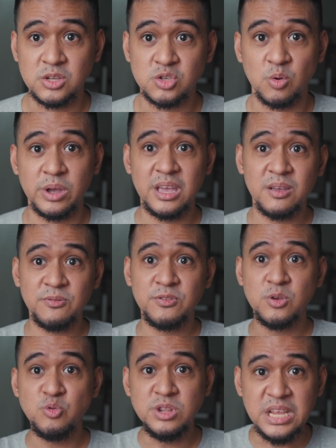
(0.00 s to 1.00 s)
So if
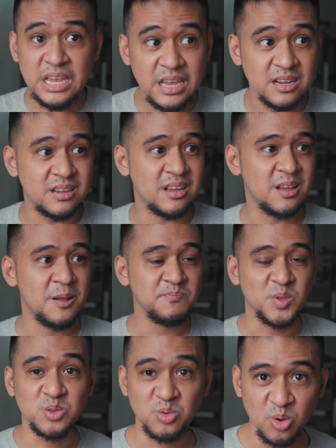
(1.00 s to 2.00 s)
you need
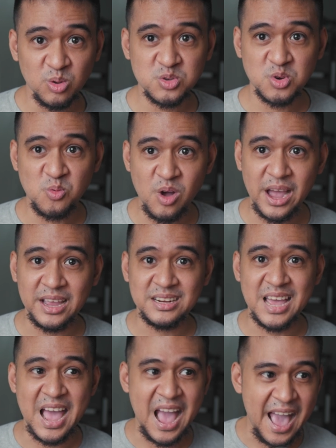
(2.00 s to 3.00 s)
an ultra
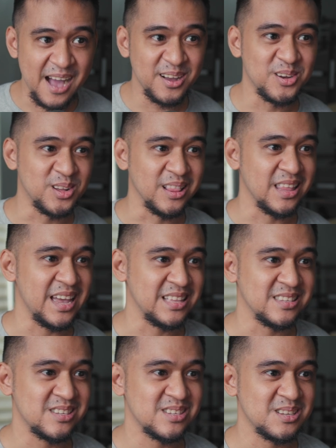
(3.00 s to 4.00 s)
wide angle
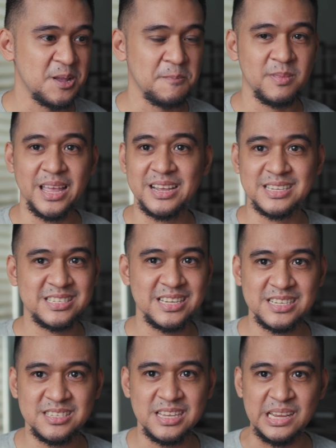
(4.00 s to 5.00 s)
lens like a
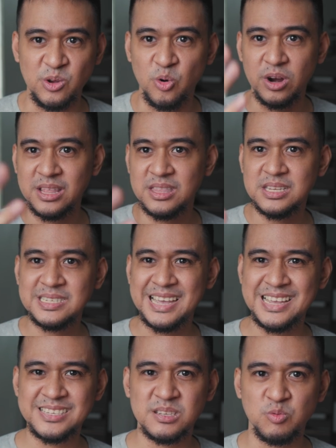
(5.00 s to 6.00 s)
16, or in this
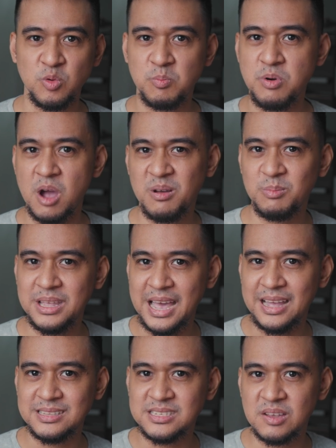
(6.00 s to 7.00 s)
case we were probably
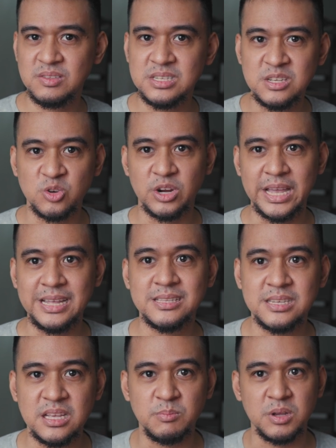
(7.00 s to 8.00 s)
at 17 or
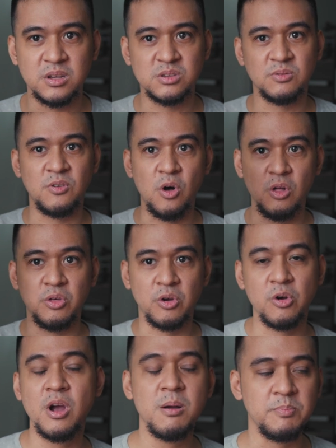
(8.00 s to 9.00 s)
18 because of all the
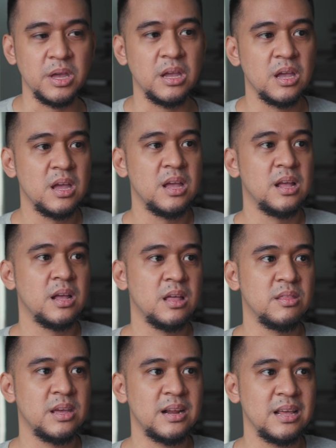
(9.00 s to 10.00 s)
cropping,
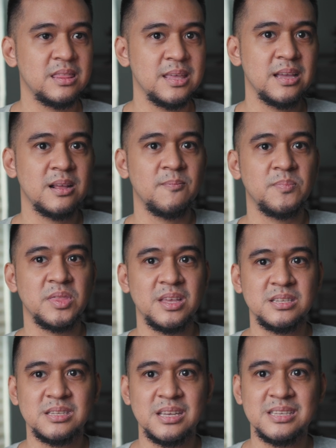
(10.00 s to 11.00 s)
then I think
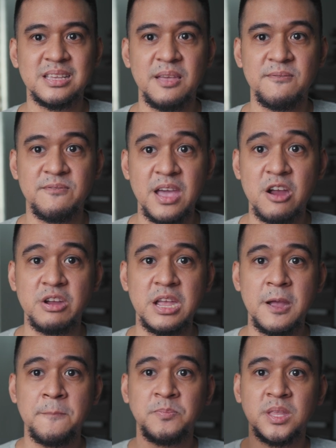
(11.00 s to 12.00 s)
this is a
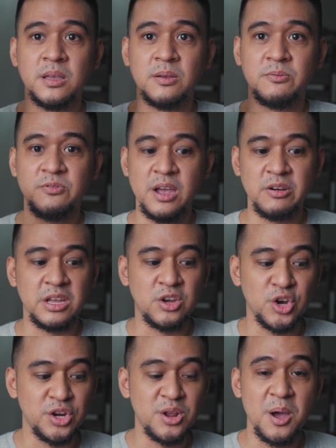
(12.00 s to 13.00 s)
very, very
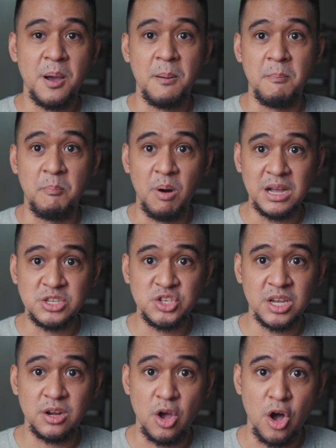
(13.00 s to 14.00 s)
good
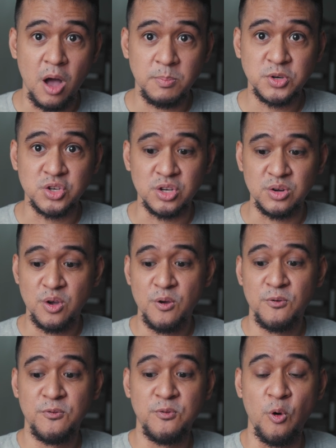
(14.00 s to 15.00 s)
budget option
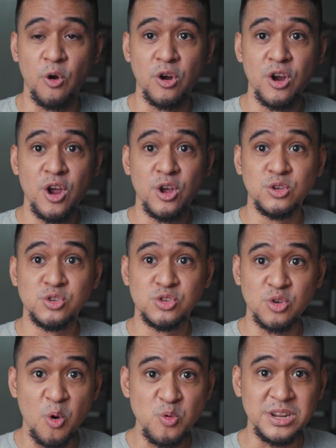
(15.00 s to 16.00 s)
for
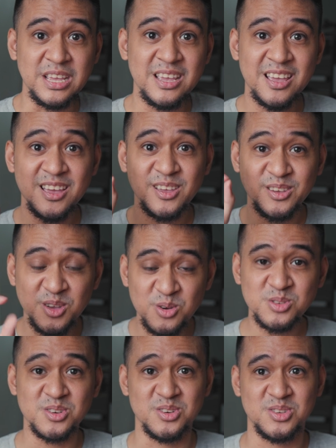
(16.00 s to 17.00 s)
Sony
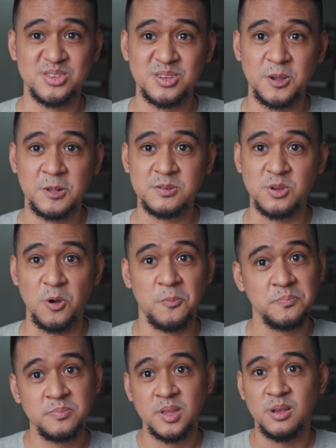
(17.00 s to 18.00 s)
users. So
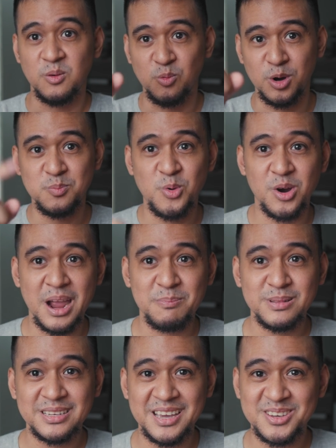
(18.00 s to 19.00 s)
one more
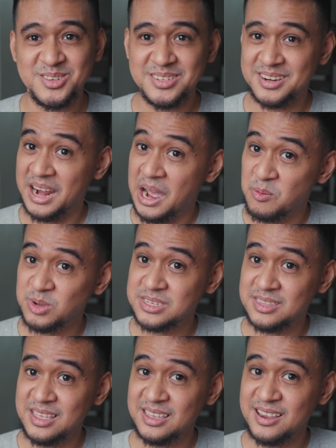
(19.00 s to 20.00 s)
application that I
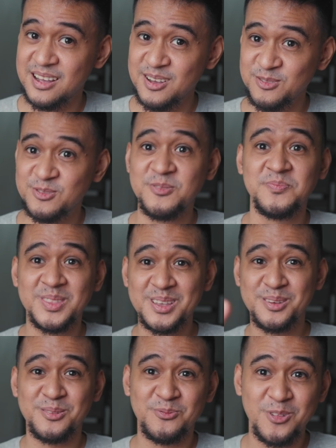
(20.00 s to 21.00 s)
was thinking of,
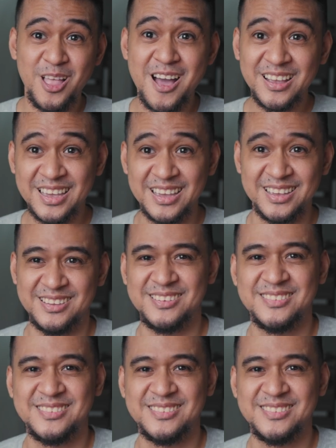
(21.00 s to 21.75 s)
vlogging.